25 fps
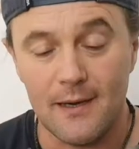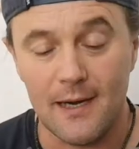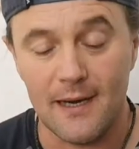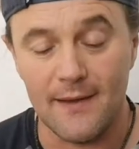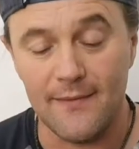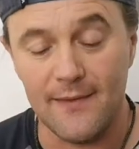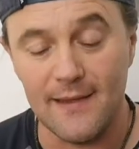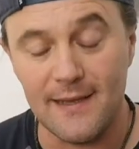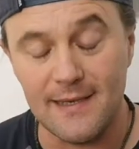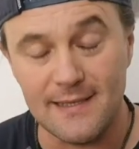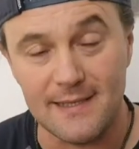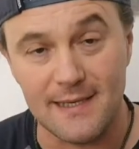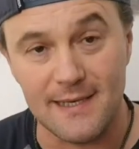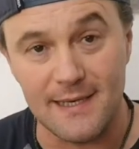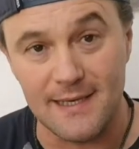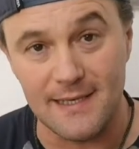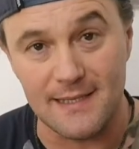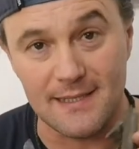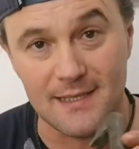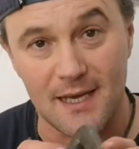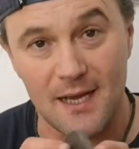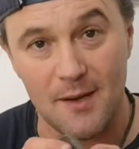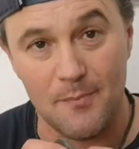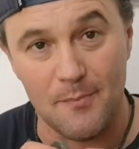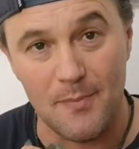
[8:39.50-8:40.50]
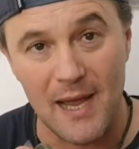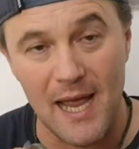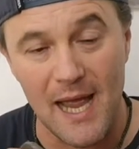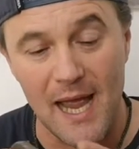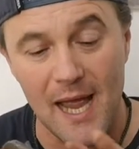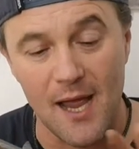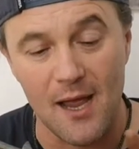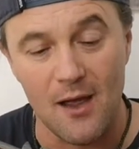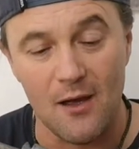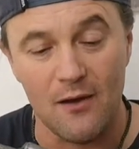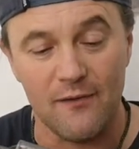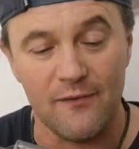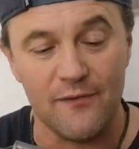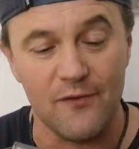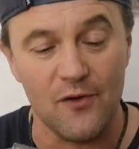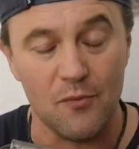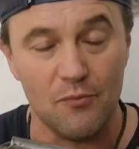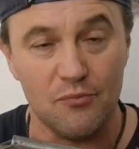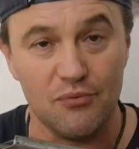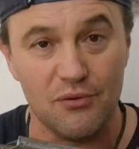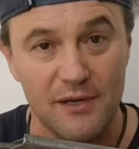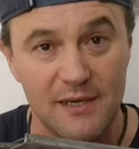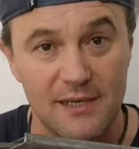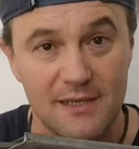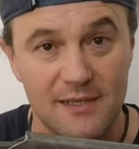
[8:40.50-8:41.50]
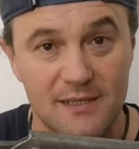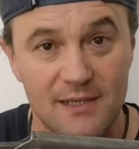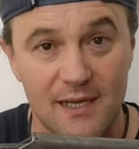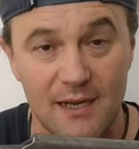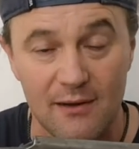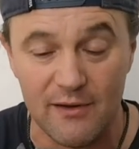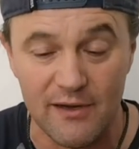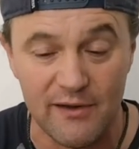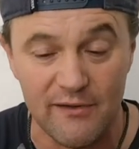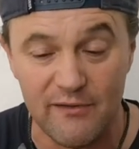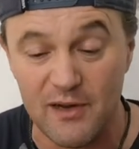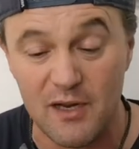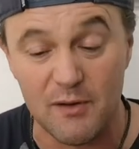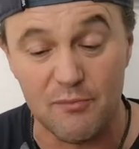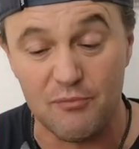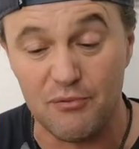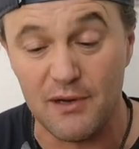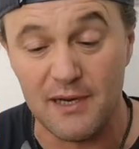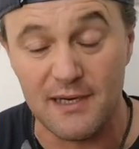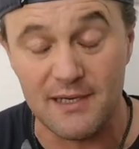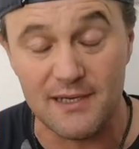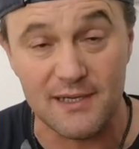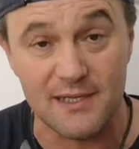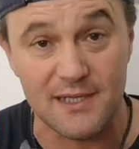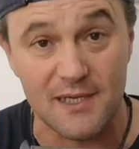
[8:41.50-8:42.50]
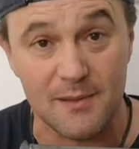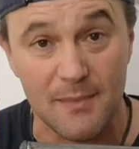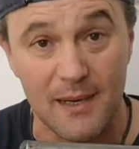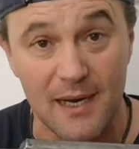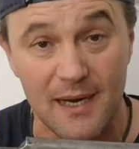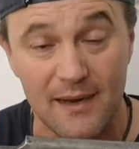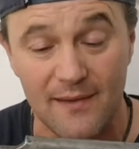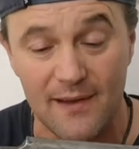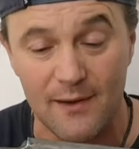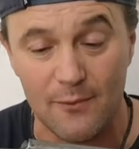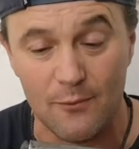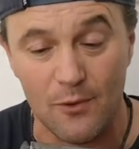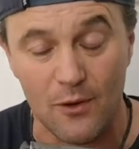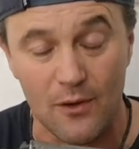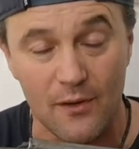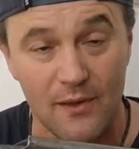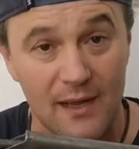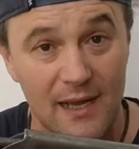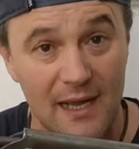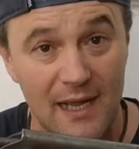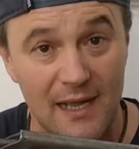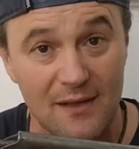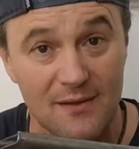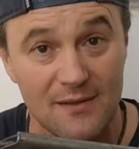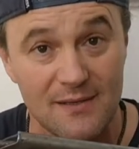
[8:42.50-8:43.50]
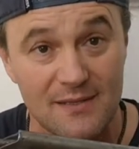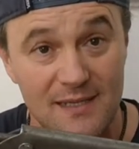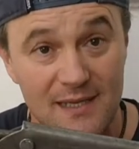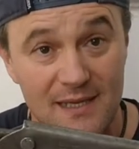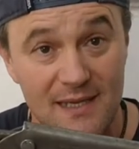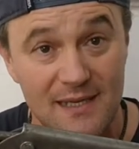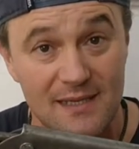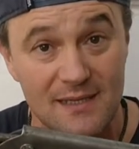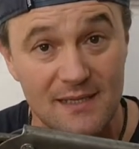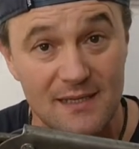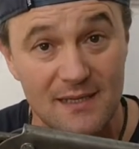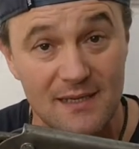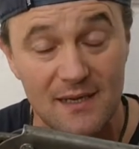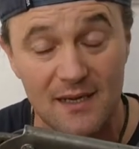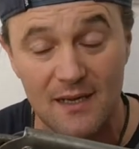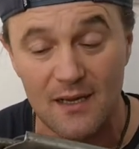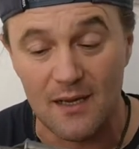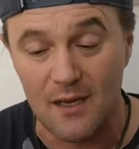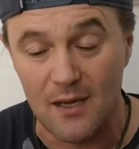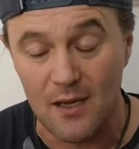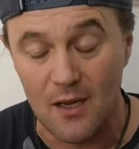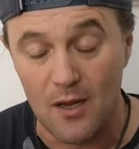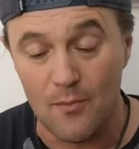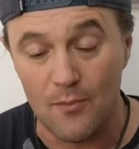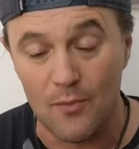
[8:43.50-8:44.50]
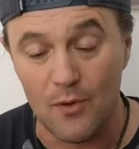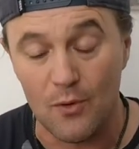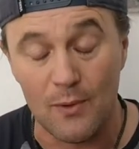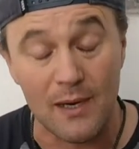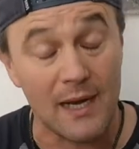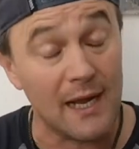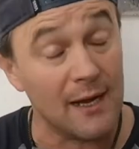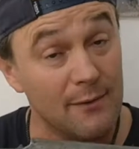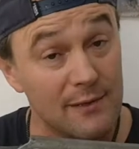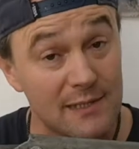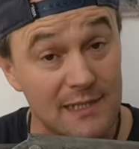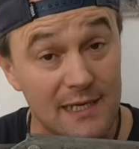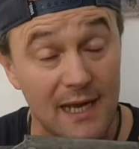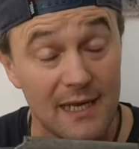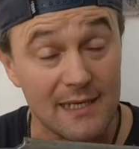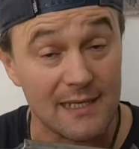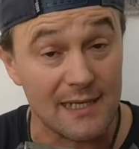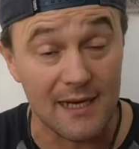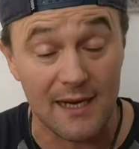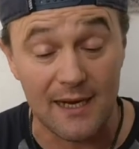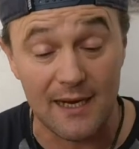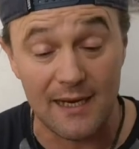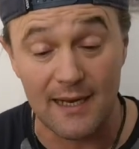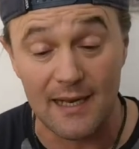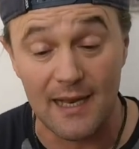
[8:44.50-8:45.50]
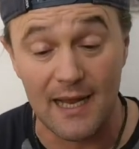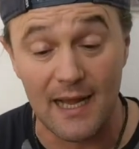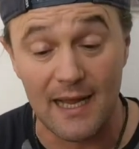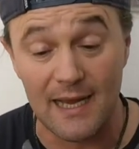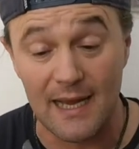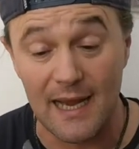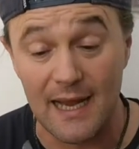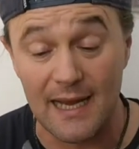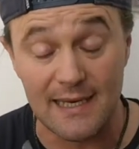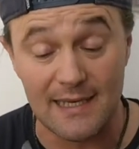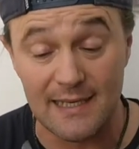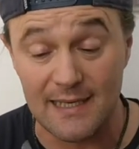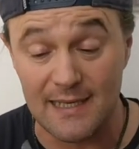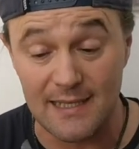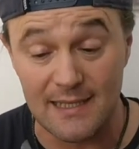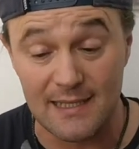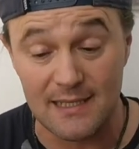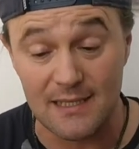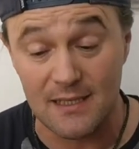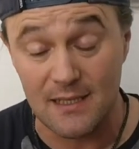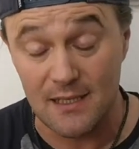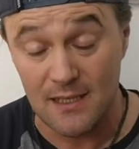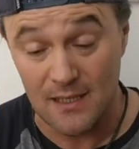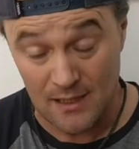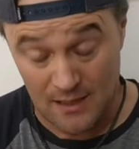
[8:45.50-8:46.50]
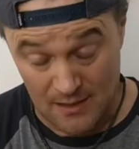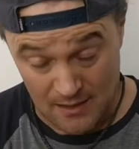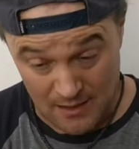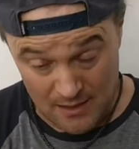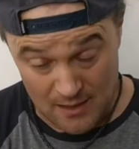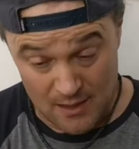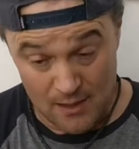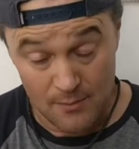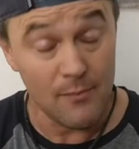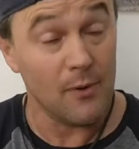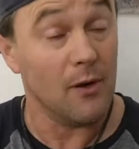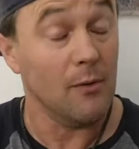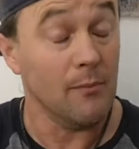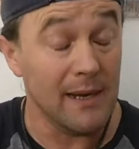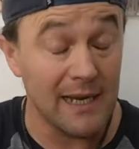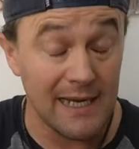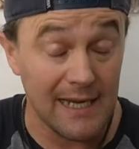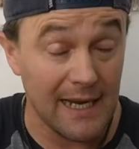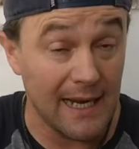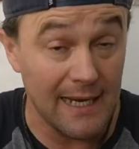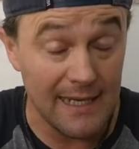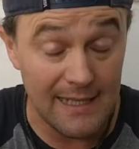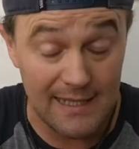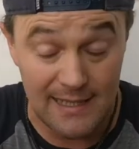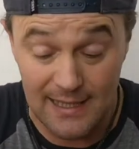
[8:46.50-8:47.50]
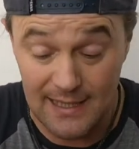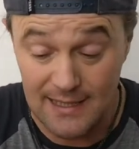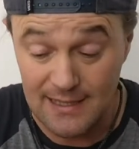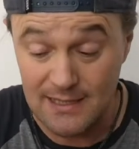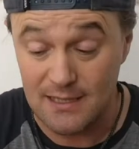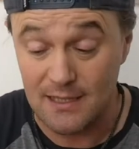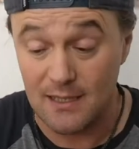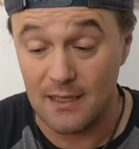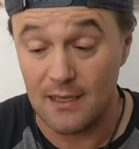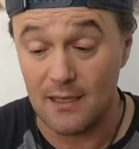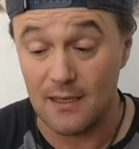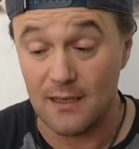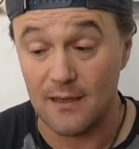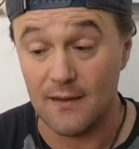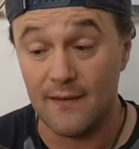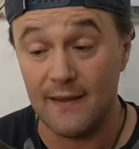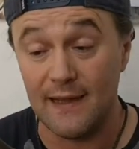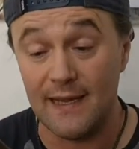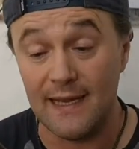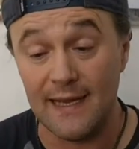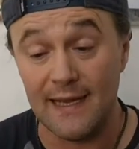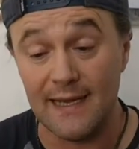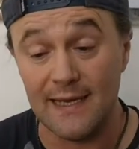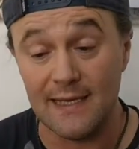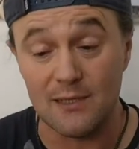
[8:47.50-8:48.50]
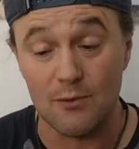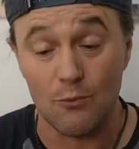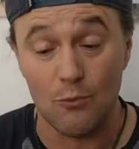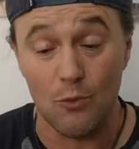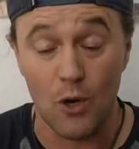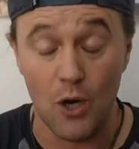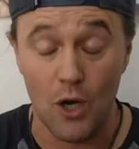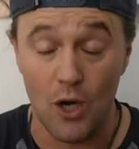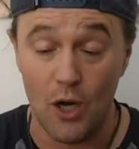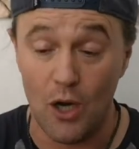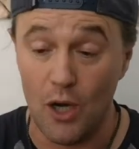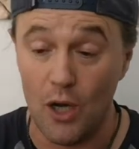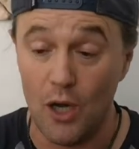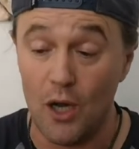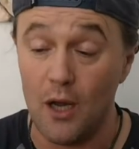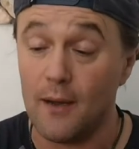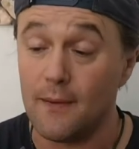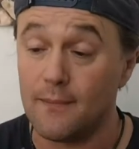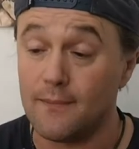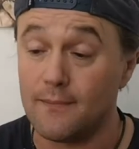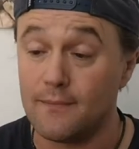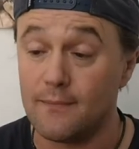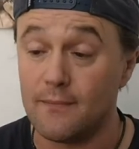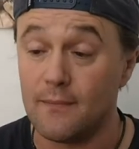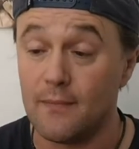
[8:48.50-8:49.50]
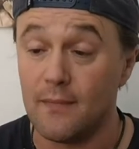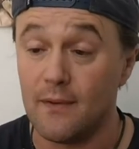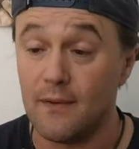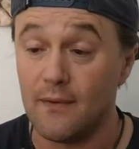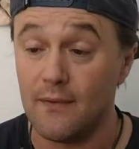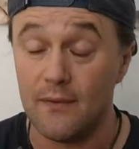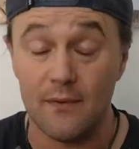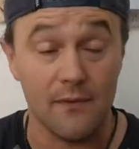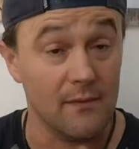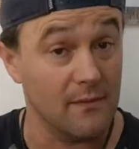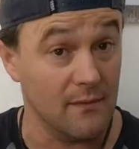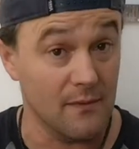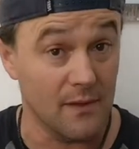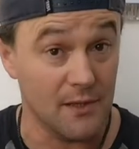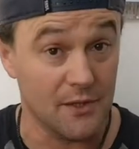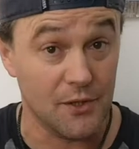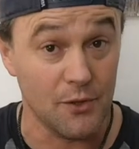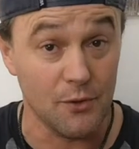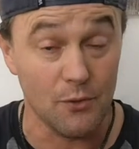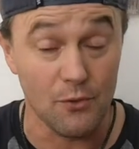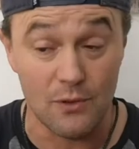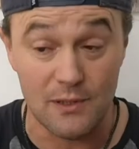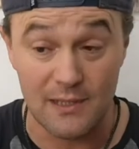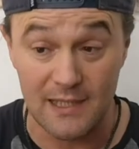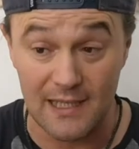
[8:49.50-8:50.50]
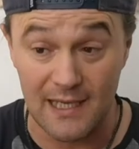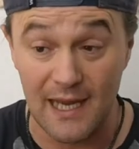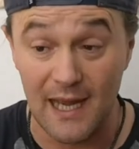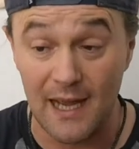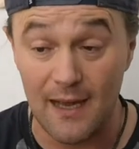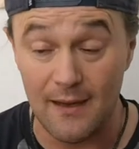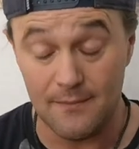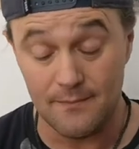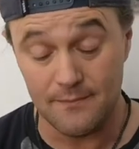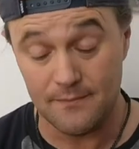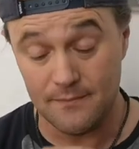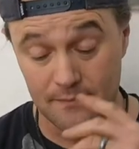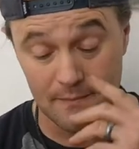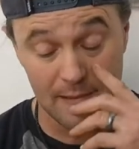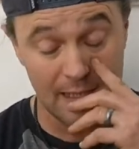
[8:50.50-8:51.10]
Right, this is a pair of footprints. Now, you're an apprentice, you might think, what the hell's this? But when I was starting out in the late 80s, mid-80s, these were the tool to get.